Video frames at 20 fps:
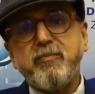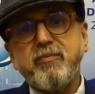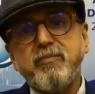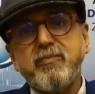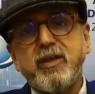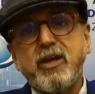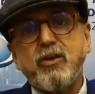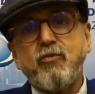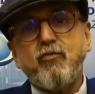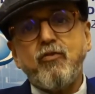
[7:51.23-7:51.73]

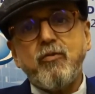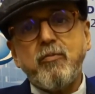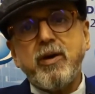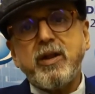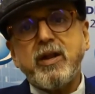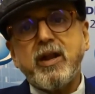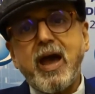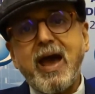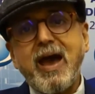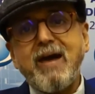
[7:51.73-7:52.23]
that
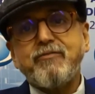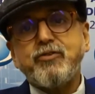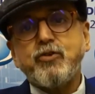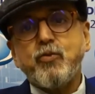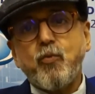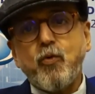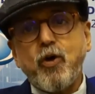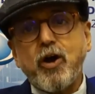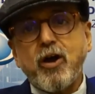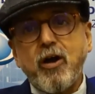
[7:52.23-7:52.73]
women have to
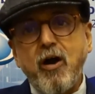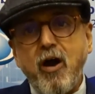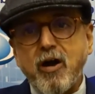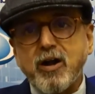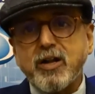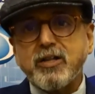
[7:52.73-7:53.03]
work harder